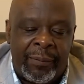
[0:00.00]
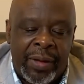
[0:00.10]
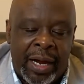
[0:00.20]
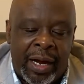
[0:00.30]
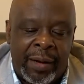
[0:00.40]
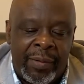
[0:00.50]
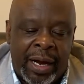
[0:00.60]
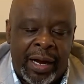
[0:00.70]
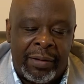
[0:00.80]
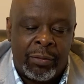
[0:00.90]
uh,
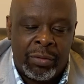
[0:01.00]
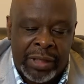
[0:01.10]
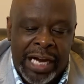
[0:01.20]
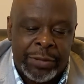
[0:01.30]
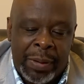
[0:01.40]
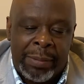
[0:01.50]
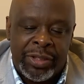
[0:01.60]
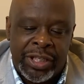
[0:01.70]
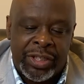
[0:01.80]
uh, God's promises